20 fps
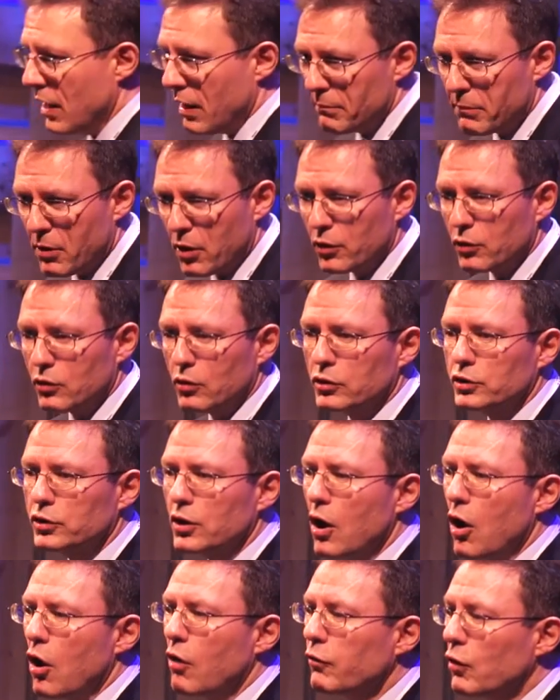protocols
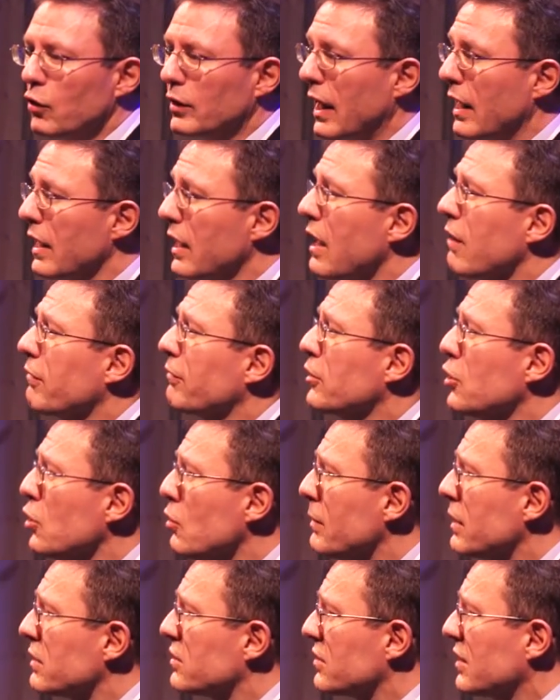of all kinds, enough
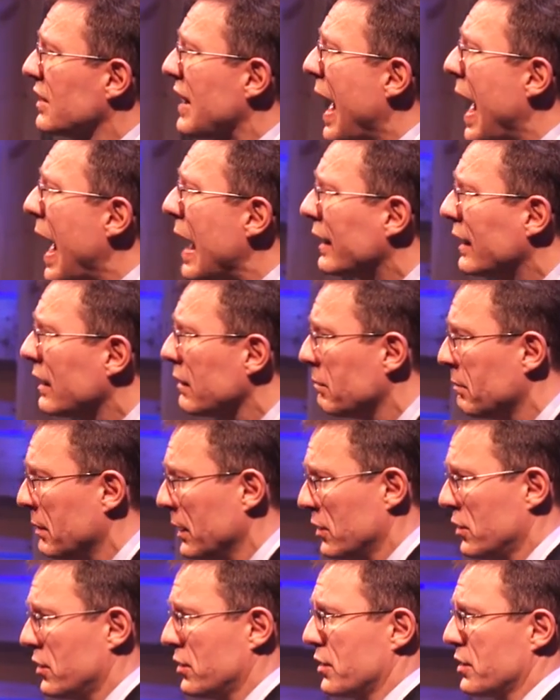humans tagging
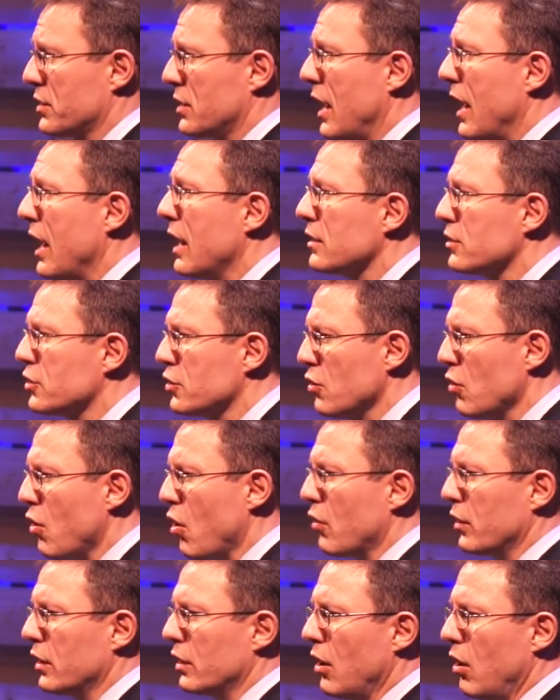pictures and so
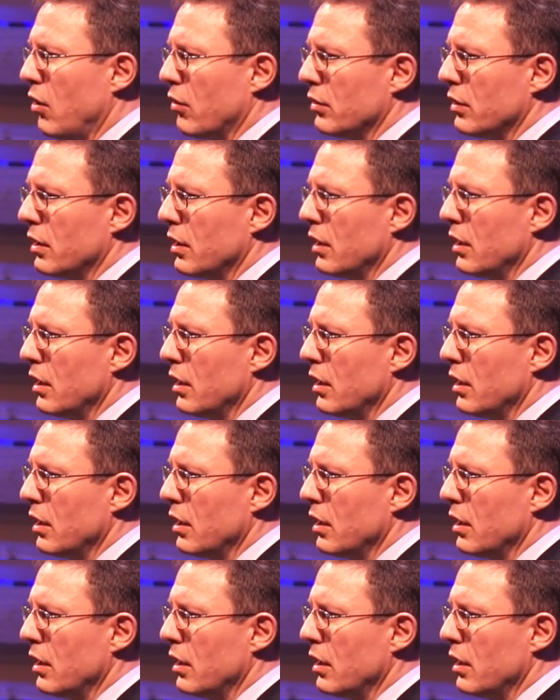on and on